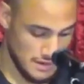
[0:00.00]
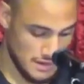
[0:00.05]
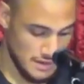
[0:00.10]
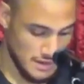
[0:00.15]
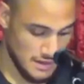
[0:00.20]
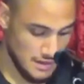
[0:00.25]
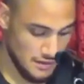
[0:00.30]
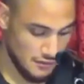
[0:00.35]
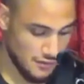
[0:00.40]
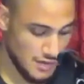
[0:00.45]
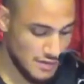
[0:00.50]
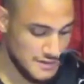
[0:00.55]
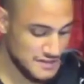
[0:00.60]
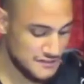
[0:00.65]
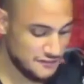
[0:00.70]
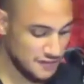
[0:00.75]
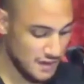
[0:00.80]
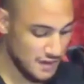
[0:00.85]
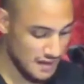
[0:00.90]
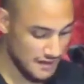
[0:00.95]
Romans
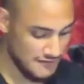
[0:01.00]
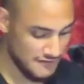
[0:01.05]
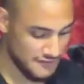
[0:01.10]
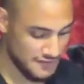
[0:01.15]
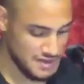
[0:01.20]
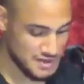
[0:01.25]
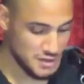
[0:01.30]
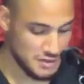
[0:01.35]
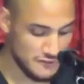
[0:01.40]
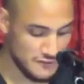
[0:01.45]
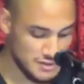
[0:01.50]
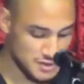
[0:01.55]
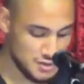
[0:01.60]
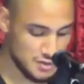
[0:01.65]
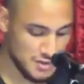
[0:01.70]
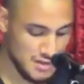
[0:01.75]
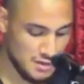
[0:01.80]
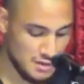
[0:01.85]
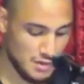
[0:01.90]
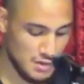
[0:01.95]
5, verse 12 to
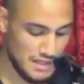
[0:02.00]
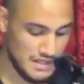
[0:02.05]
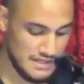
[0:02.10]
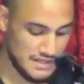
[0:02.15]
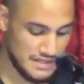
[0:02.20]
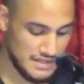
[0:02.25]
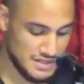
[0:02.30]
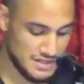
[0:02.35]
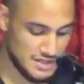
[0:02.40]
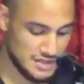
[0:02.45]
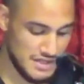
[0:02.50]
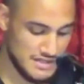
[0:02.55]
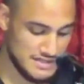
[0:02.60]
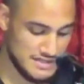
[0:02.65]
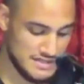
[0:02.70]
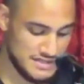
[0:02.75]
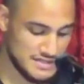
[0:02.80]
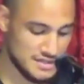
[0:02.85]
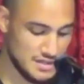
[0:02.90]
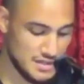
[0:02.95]
21 illustrates
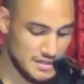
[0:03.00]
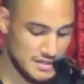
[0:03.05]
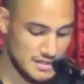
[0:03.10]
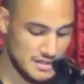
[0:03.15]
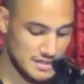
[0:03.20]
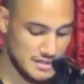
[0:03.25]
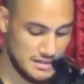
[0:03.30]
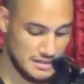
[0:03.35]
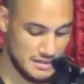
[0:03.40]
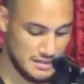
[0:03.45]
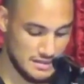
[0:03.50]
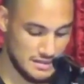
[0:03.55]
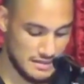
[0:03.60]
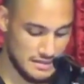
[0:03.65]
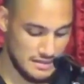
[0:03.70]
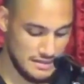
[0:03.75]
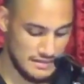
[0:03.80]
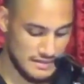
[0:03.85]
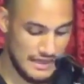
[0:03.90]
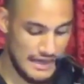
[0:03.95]
this idea
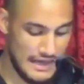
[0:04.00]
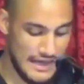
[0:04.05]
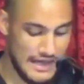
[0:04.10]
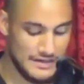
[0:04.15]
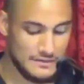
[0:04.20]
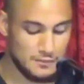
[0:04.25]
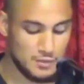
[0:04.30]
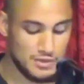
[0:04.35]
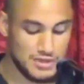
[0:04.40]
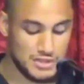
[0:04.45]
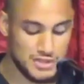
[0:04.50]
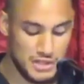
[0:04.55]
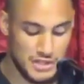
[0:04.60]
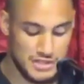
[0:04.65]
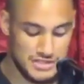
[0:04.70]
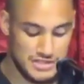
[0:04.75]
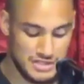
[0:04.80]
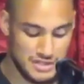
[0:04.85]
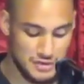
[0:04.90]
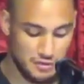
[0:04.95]
that Adam was
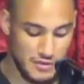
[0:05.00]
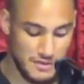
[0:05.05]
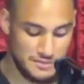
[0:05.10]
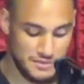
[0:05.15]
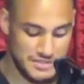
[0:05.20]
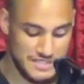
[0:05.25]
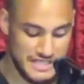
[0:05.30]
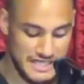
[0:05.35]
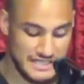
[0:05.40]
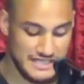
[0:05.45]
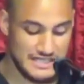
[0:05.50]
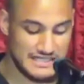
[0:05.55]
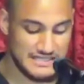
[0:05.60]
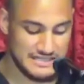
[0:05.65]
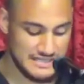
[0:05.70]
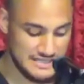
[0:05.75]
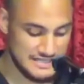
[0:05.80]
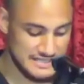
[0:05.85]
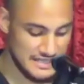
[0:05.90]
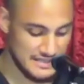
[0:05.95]
chosen to represent his
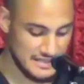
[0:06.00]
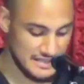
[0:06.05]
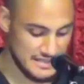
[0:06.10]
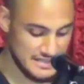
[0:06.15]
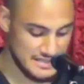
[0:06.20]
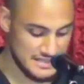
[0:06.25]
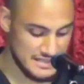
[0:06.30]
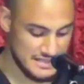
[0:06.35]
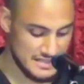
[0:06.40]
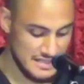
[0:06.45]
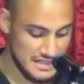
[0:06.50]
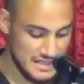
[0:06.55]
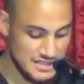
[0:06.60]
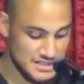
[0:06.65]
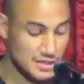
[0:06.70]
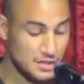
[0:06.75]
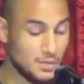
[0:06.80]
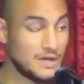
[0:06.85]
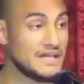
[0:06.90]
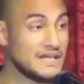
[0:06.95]
descendants. So
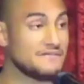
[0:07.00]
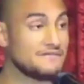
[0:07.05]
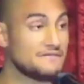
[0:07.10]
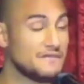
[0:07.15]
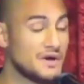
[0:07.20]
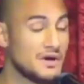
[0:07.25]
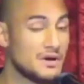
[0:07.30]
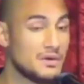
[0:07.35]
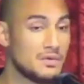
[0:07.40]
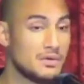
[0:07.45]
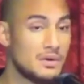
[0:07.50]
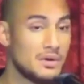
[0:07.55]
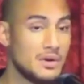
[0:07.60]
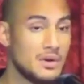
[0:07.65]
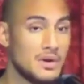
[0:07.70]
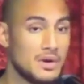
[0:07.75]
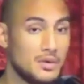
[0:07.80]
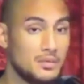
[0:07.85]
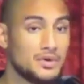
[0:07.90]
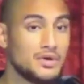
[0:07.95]
when he fell,
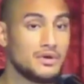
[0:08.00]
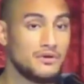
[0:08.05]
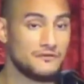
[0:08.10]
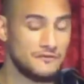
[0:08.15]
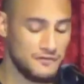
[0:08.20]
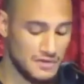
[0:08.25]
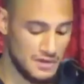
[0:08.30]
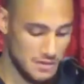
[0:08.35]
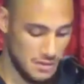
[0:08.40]
we all fell.